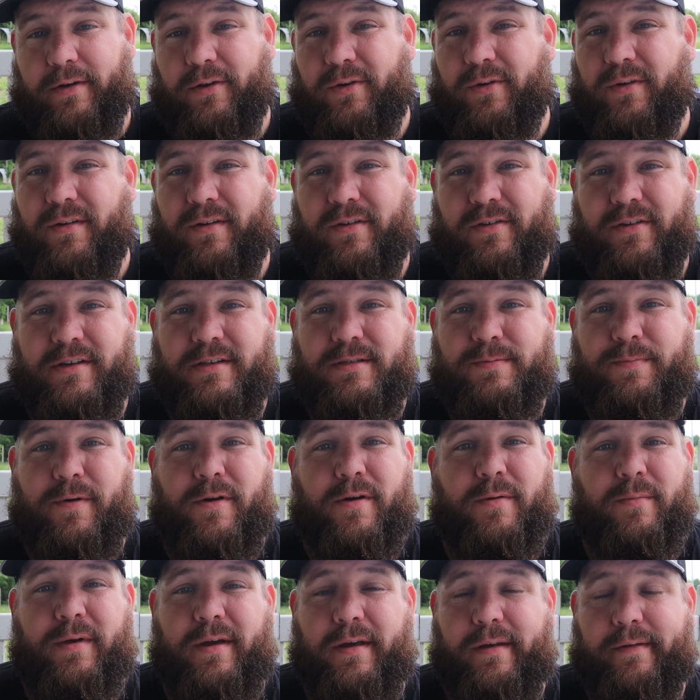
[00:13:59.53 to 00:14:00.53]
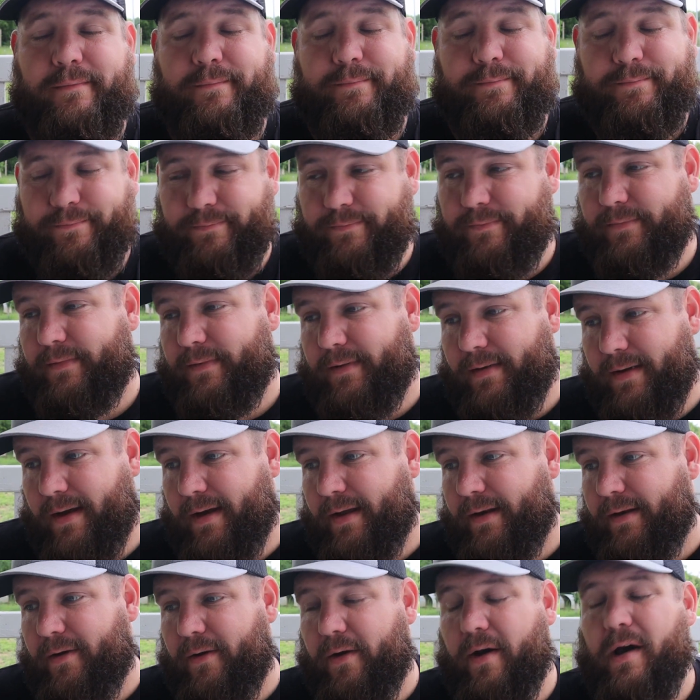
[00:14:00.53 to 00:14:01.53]
to do it to experiment.
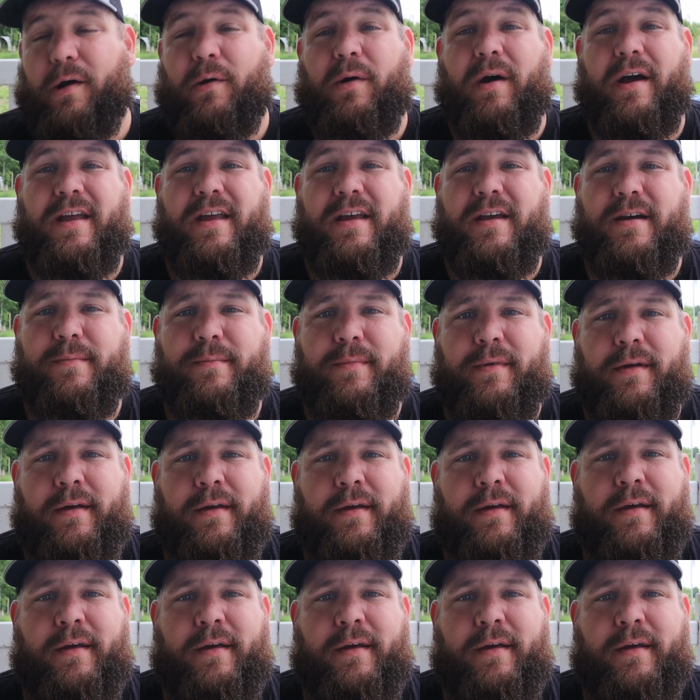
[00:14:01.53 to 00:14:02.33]
I know how I am.